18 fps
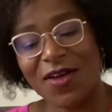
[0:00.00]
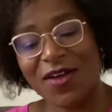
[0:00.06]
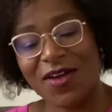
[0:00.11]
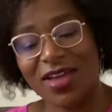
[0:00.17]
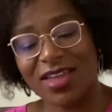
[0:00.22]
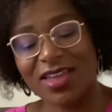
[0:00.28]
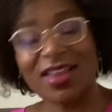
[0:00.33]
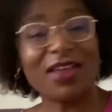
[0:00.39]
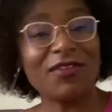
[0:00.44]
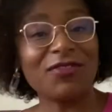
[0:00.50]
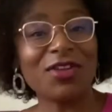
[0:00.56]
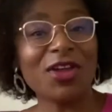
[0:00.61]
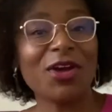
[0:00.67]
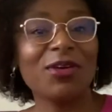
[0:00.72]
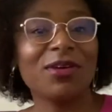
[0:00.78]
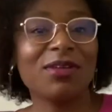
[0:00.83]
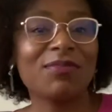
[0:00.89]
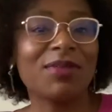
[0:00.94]
you never know,
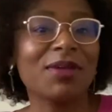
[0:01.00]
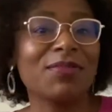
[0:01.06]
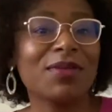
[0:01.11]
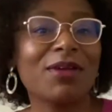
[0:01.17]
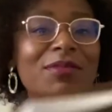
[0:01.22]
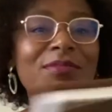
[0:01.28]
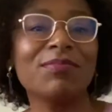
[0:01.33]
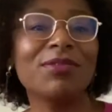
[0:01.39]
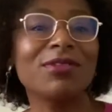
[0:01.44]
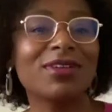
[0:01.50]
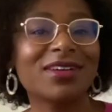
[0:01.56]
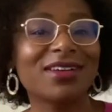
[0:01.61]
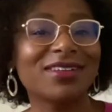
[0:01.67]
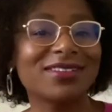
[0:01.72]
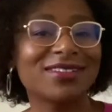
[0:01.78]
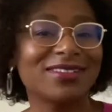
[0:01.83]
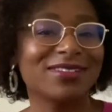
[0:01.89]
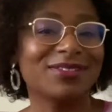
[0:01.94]
it might become a book,
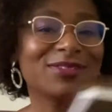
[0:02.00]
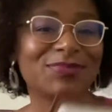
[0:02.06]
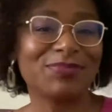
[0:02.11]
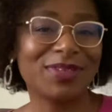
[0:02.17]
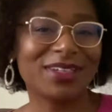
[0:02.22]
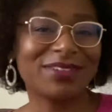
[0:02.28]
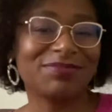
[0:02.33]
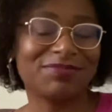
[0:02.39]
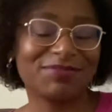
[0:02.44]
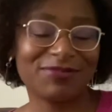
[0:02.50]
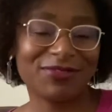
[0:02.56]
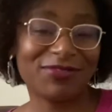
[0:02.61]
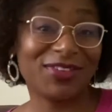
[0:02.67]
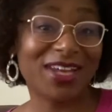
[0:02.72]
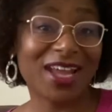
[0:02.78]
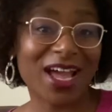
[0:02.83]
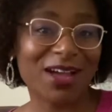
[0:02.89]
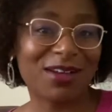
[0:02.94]
but for
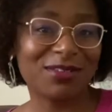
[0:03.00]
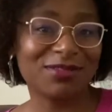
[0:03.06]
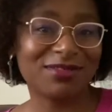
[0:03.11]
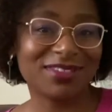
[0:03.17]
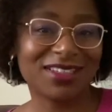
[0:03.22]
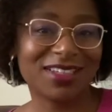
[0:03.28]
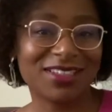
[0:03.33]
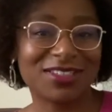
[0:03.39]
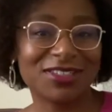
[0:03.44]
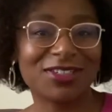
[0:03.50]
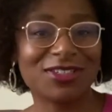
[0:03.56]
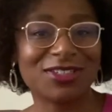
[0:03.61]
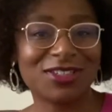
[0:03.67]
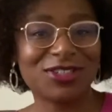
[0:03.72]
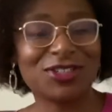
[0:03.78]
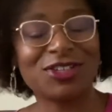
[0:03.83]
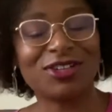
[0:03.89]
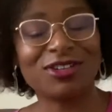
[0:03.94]
now it's just a
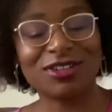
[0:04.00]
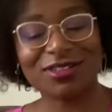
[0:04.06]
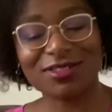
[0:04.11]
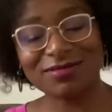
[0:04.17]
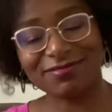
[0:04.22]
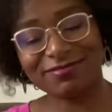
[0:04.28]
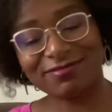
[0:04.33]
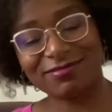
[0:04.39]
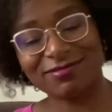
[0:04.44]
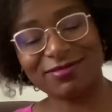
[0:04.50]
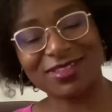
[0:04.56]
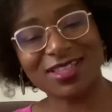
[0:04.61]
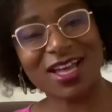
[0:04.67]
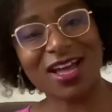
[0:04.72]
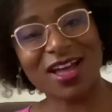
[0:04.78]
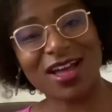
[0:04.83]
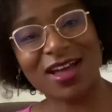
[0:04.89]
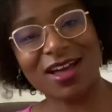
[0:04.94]
journal
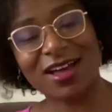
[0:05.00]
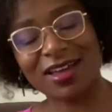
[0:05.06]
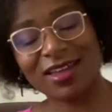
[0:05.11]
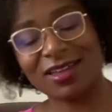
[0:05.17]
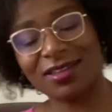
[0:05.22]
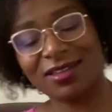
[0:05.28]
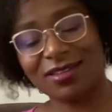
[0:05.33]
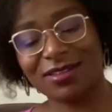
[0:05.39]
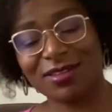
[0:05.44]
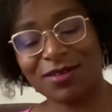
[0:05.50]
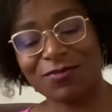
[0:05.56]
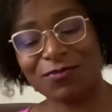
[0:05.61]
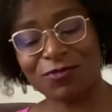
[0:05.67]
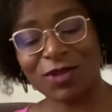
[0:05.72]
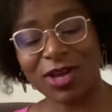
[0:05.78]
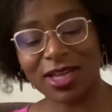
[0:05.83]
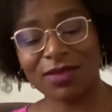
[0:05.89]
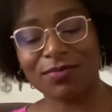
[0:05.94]
that I am
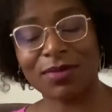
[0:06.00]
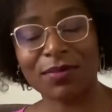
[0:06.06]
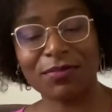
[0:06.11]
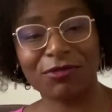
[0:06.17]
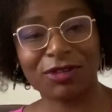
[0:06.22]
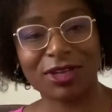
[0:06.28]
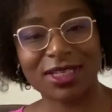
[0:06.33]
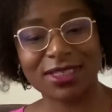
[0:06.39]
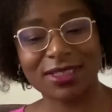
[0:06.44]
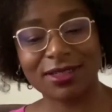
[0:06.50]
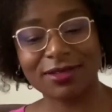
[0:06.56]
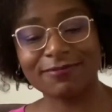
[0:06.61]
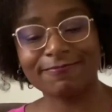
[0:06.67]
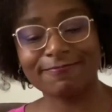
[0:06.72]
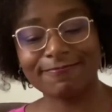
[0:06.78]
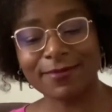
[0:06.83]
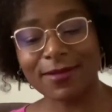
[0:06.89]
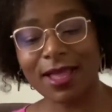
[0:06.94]
writing my prayers in.
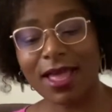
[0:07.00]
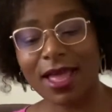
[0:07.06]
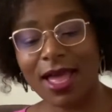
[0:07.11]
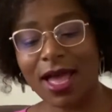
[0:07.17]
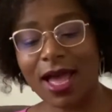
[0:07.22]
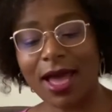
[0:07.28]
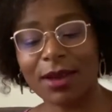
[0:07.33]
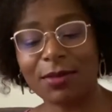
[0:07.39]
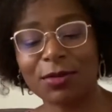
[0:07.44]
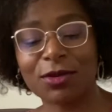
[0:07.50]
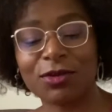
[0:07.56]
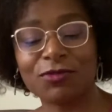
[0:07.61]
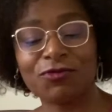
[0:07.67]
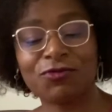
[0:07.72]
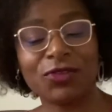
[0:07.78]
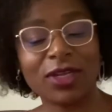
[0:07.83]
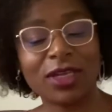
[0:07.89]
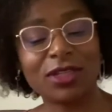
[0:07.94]
And I'm going to
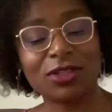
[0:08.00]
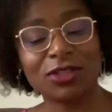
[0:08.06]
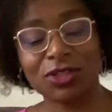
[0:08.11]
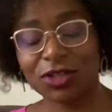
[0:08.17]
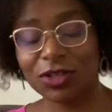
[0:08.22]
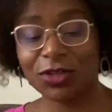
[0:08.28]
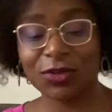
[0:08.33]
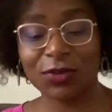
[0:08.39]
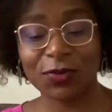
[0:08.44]
read to you